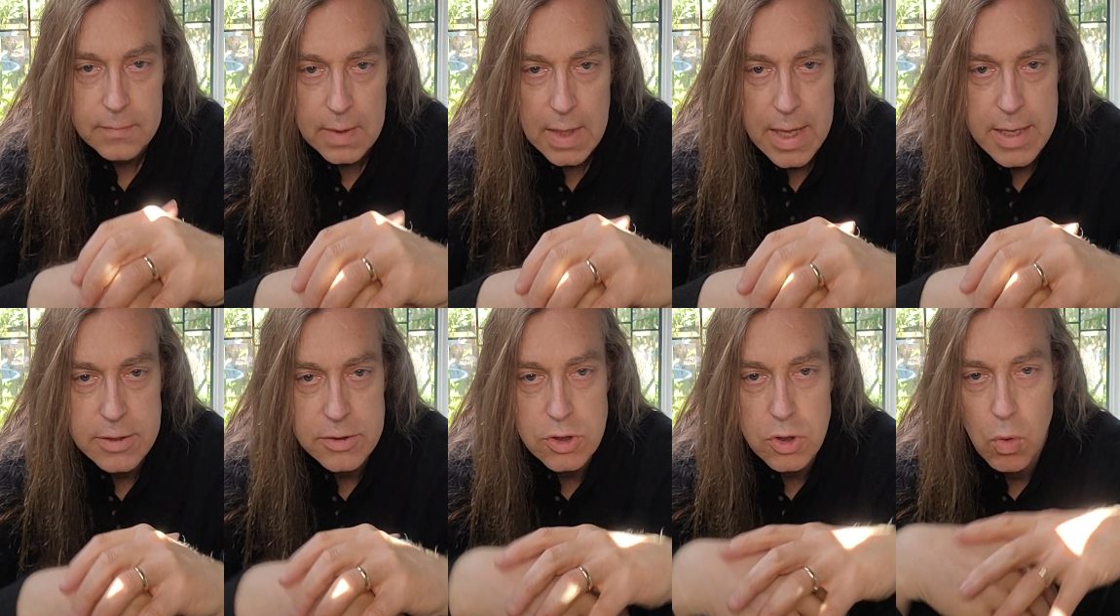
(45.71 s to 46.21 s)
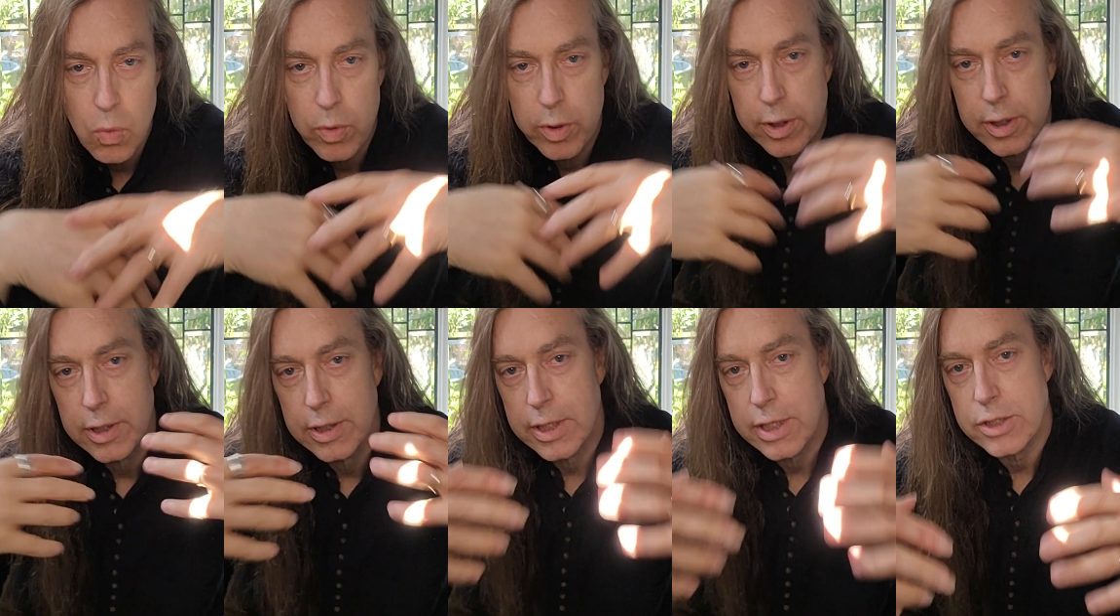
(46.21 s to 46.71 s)
And so we're
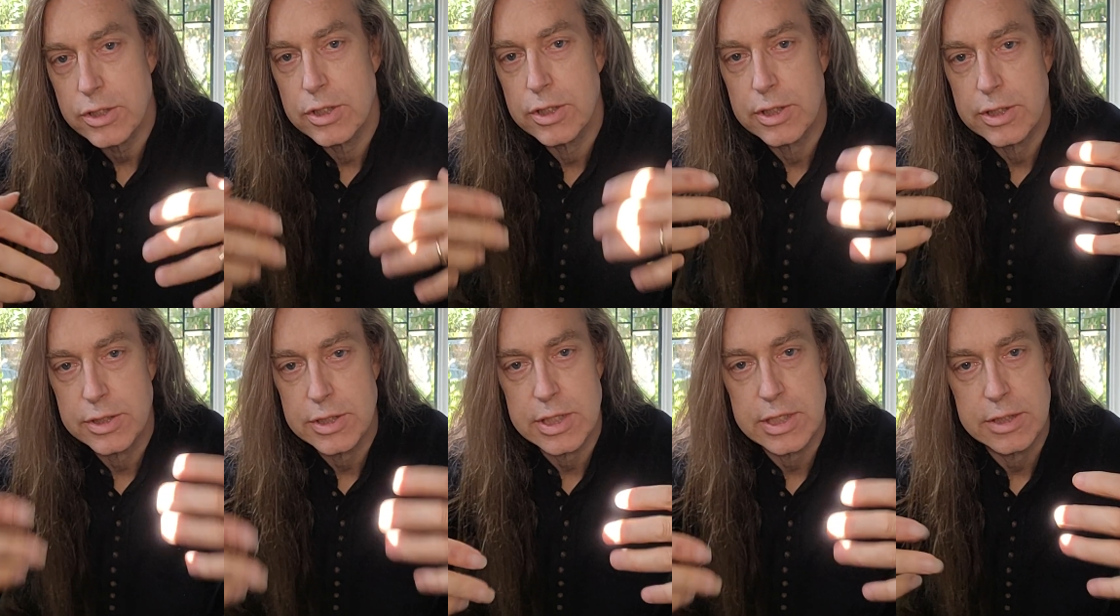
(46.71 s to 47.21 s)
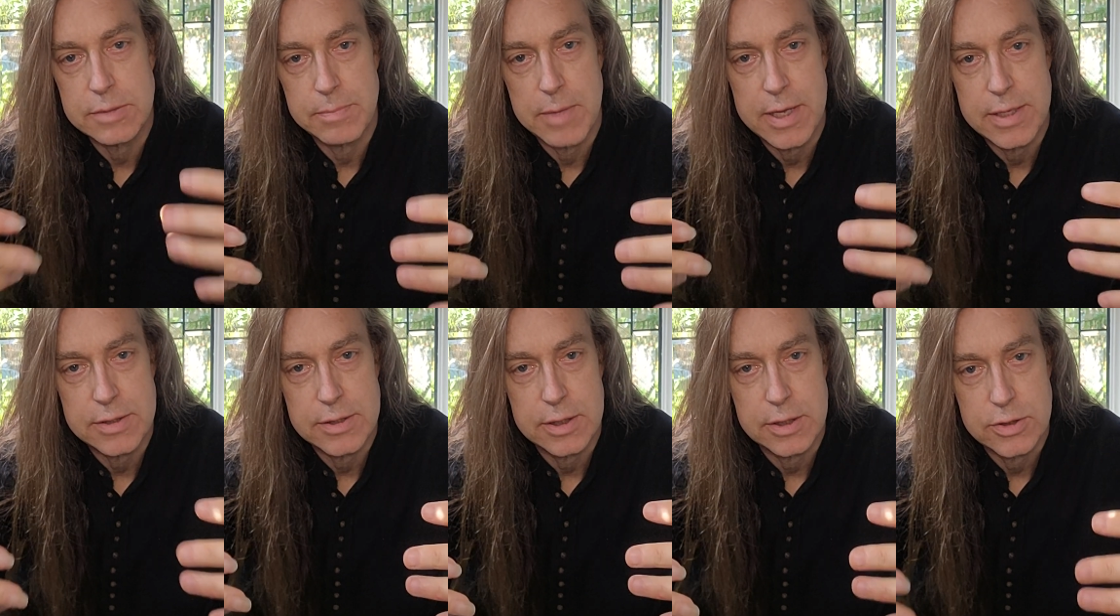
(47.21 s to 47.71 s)
conditioned to see
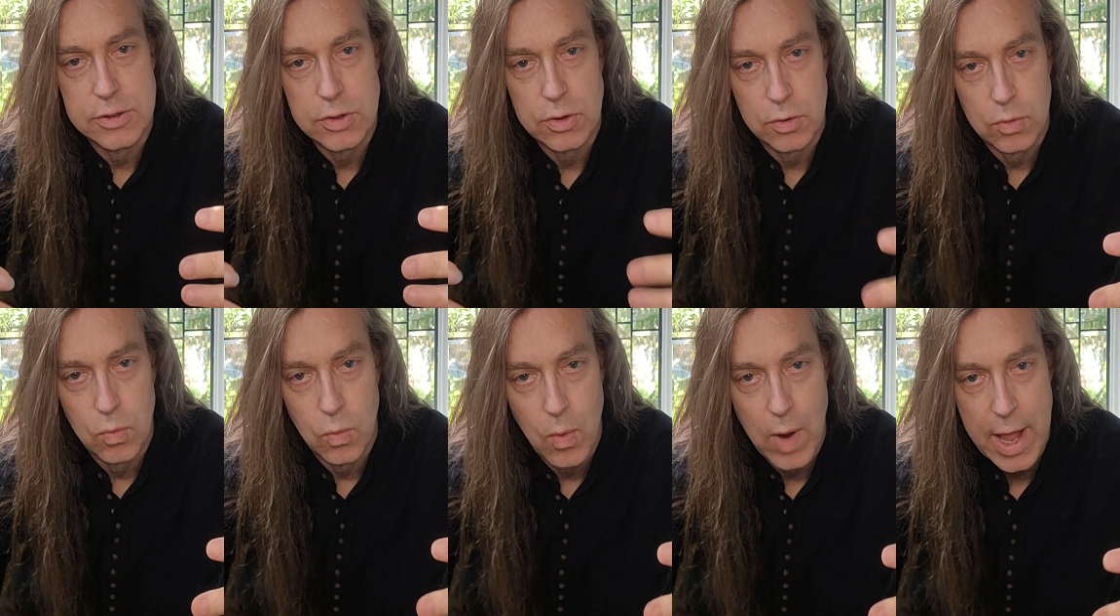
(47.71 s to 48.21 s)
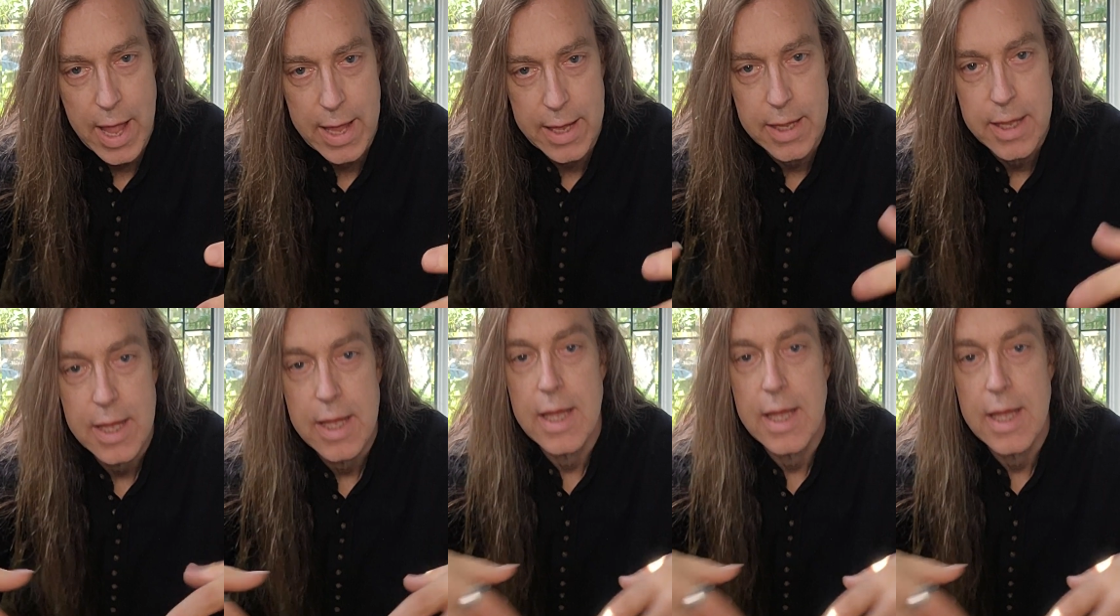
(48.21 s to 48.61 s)
space in a certain way,